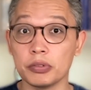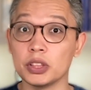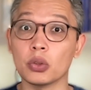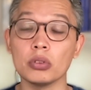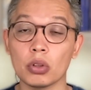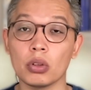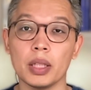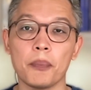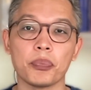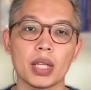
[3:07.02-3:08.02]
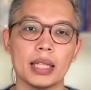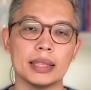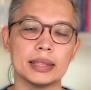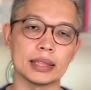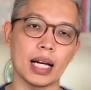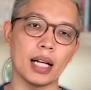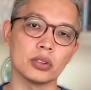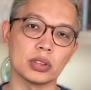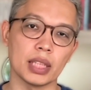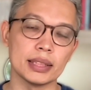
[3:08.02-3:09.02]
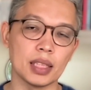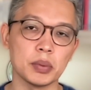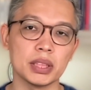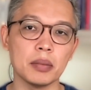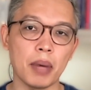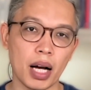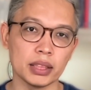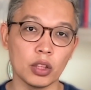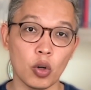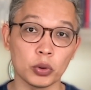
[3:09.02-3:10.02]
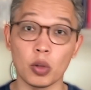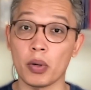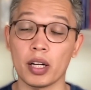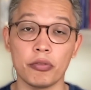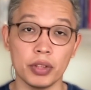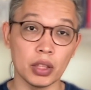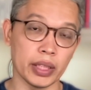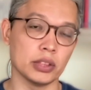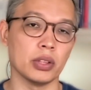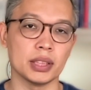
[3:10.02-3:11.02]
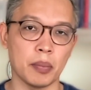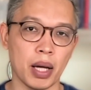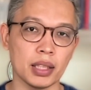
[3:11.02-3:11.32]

in any part of the body should not be ignored. For example, back pain